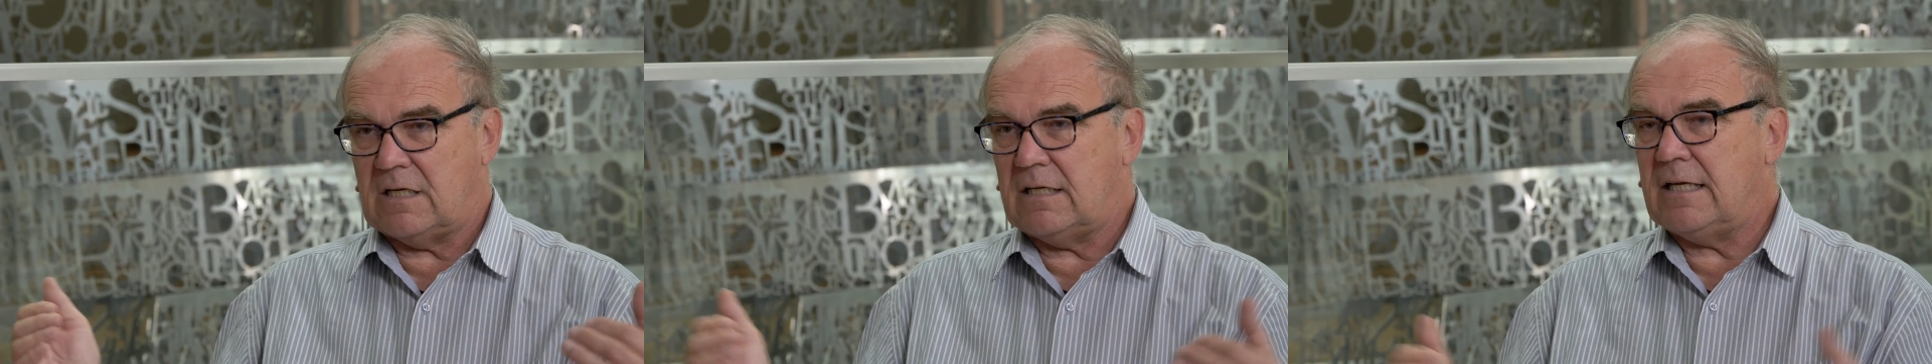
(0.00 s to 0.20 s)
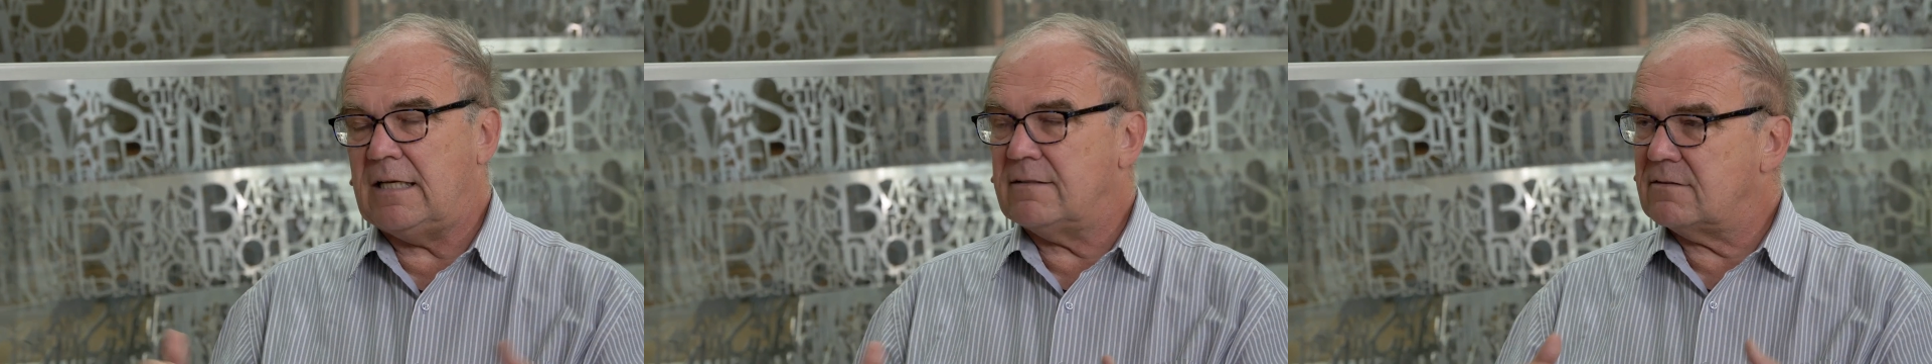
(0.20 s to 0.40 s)

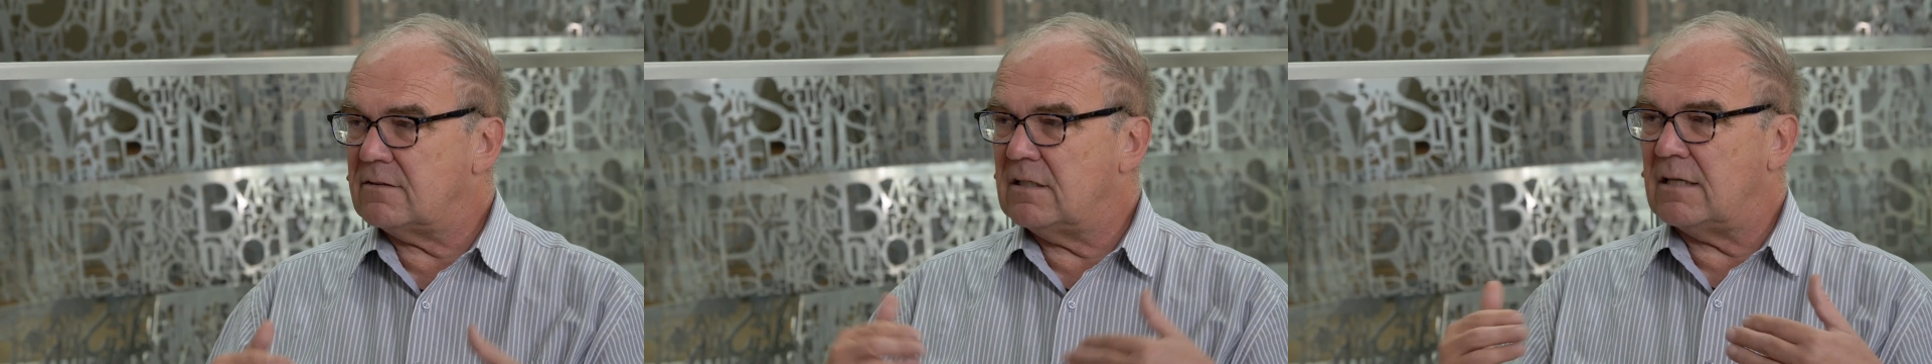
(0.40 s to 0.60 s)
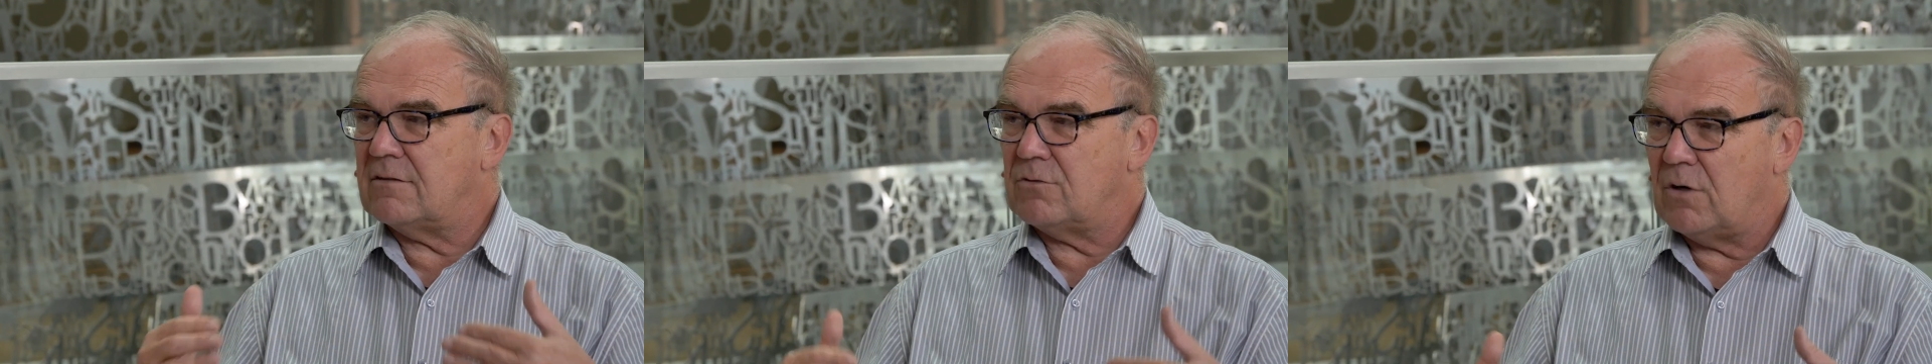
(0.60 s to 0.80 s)
it's
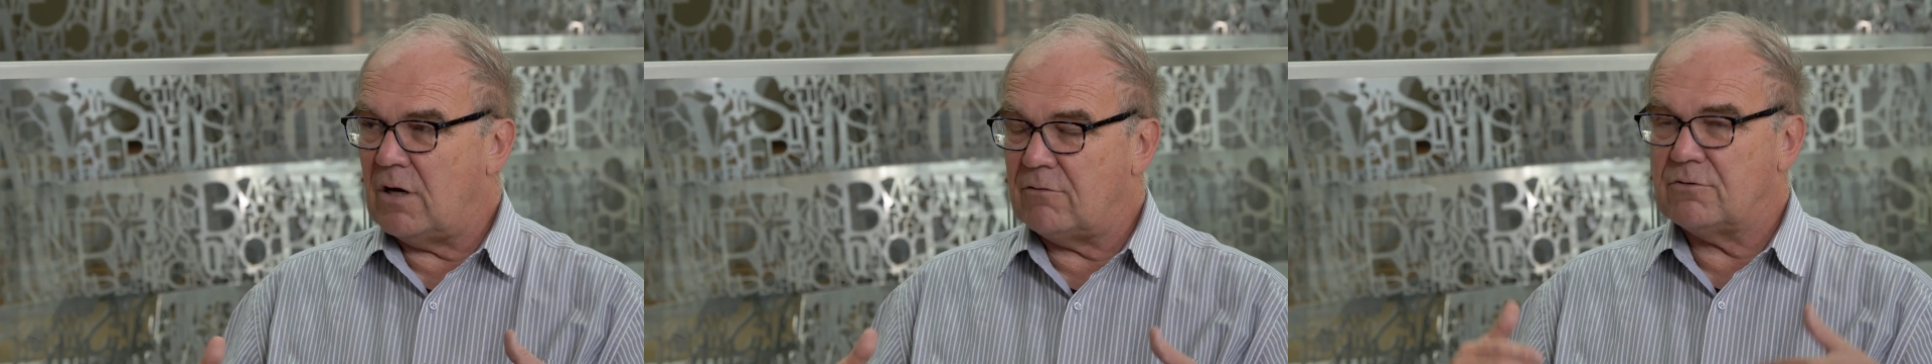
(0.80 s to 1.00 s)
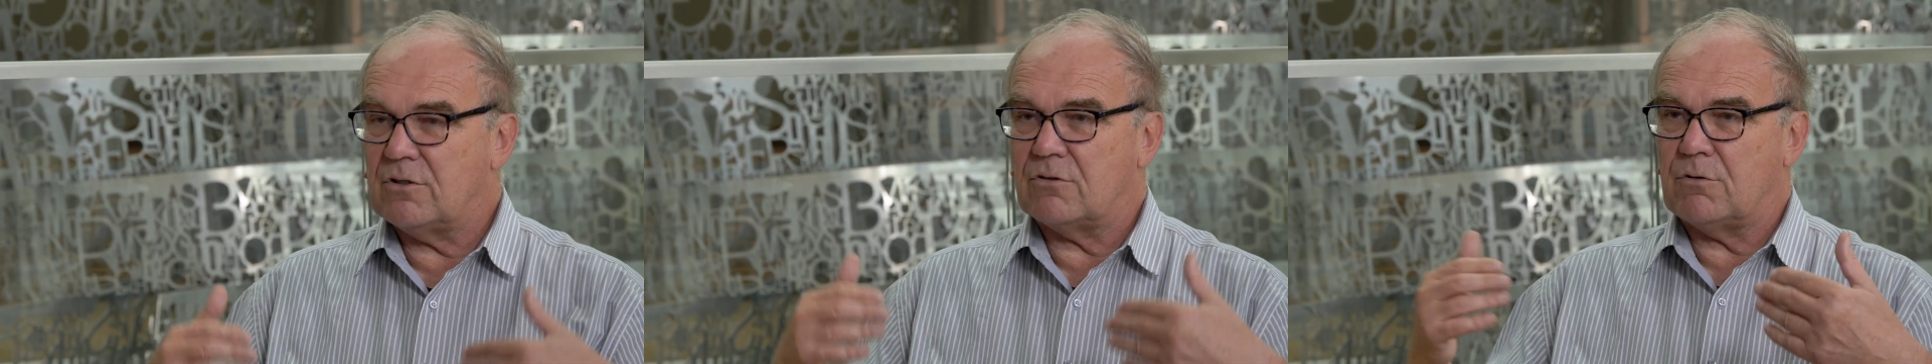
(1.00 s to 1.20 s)
that you
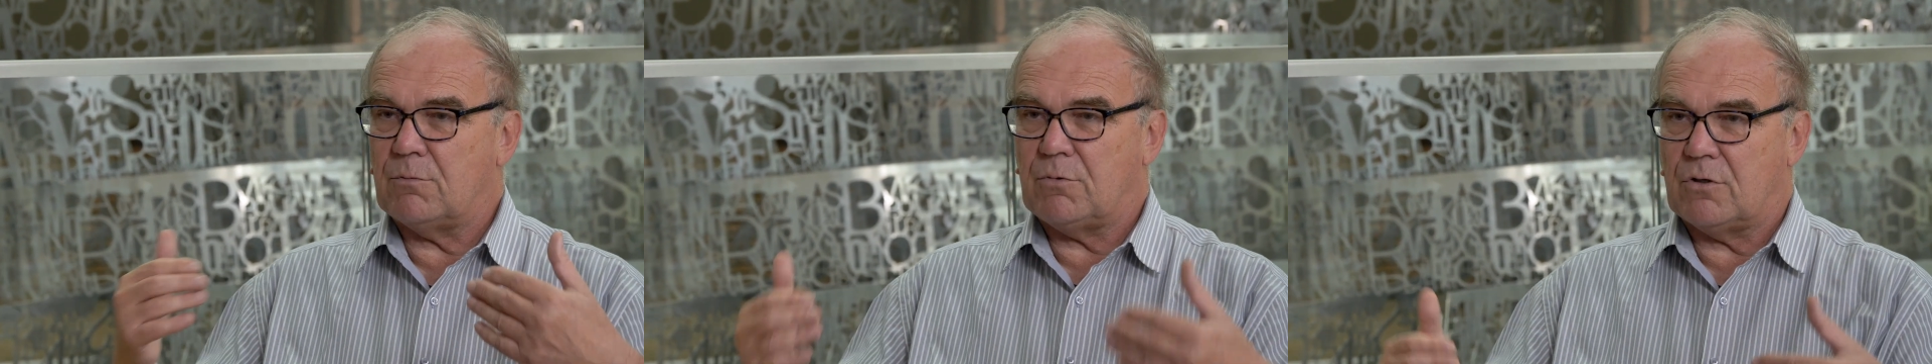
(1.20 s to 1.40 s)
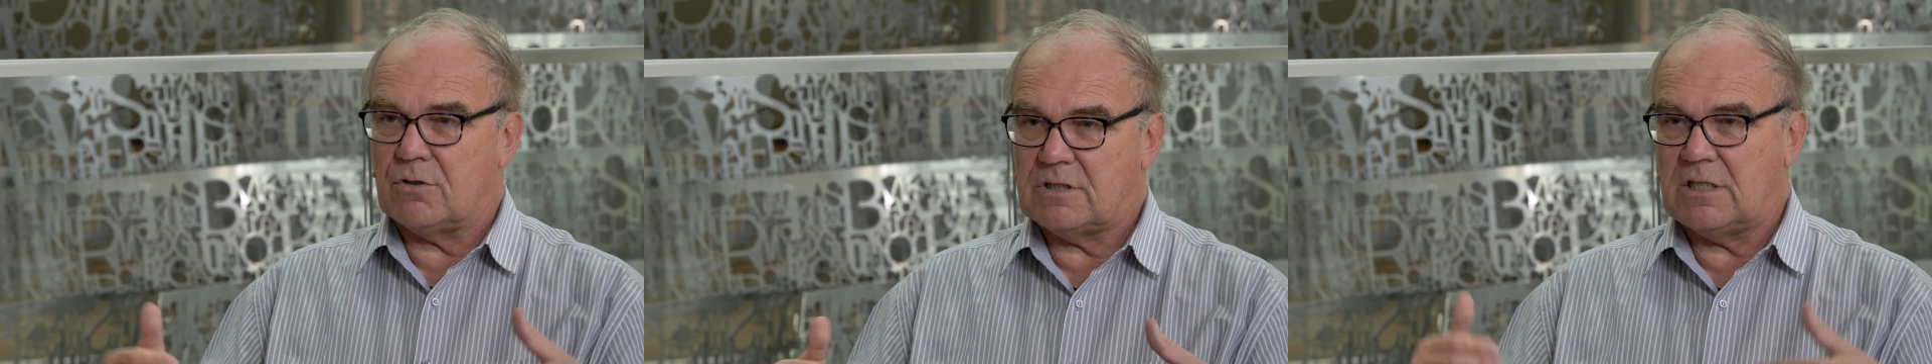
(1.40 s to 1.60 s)
have the
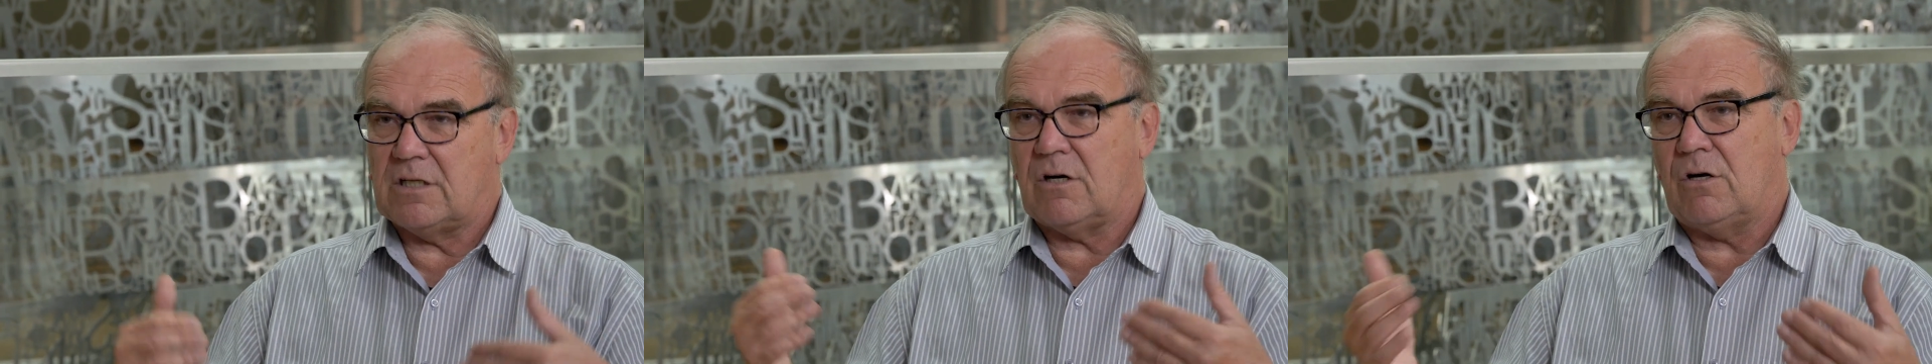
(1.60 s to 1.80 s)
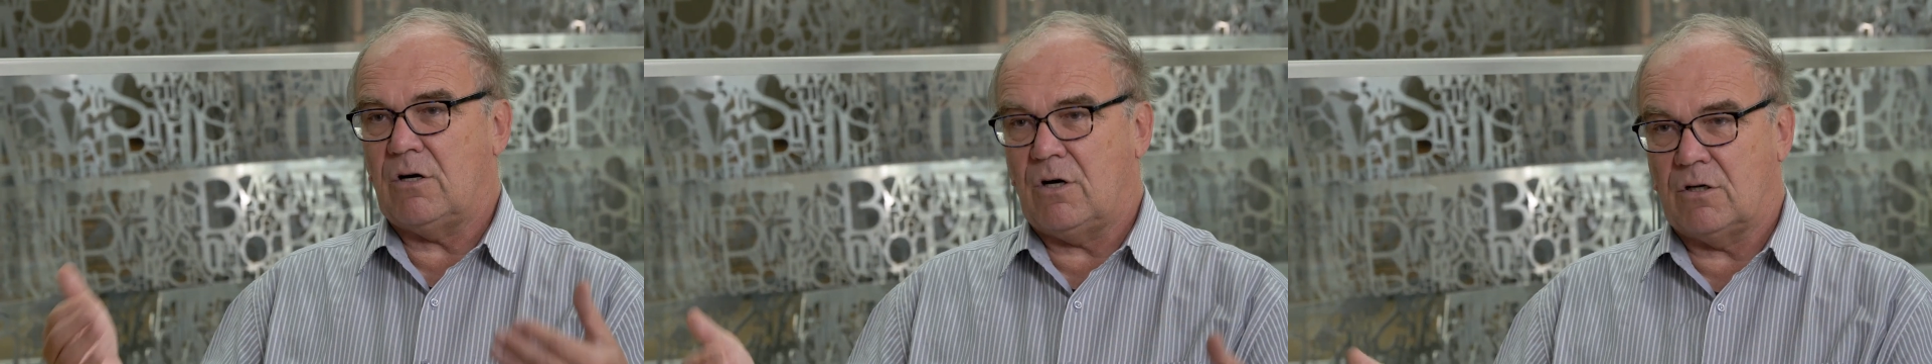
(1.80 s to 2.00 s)

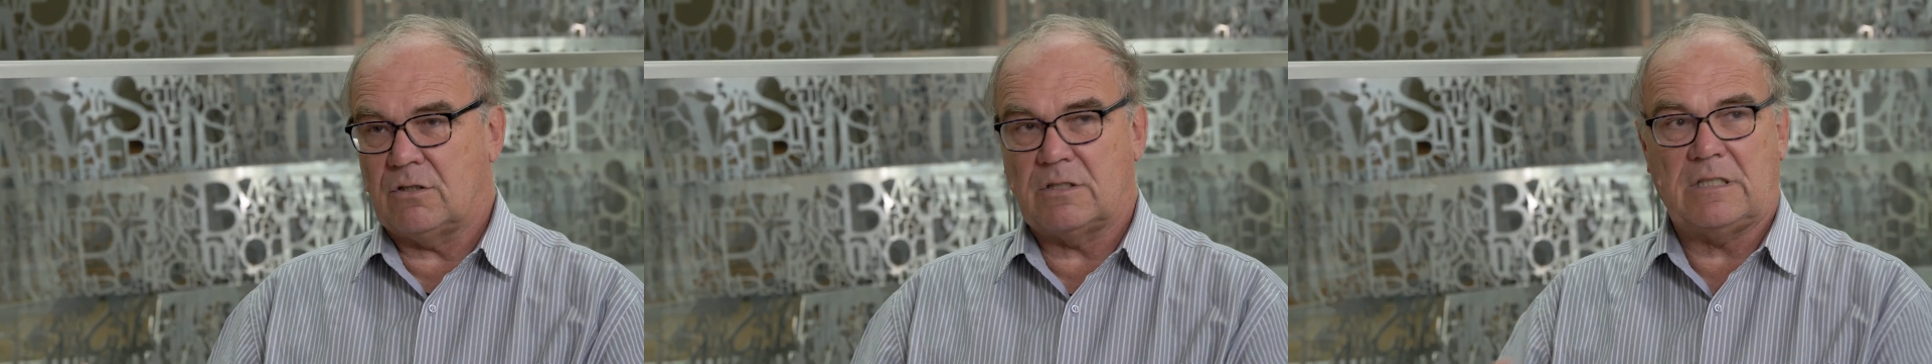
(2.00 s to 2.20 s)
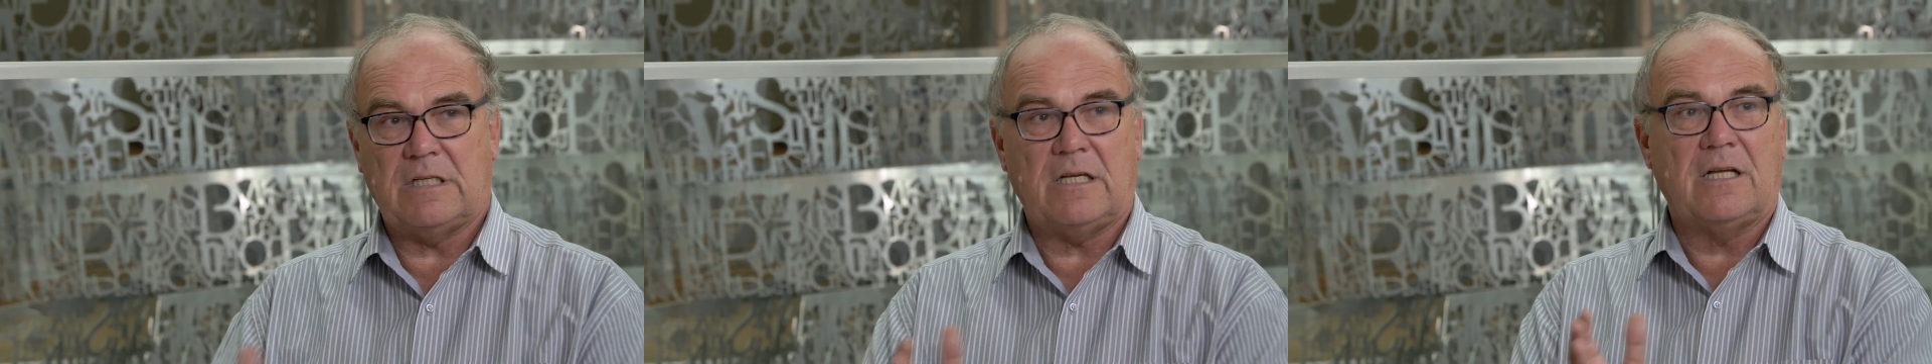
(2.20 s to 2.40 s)
reporting on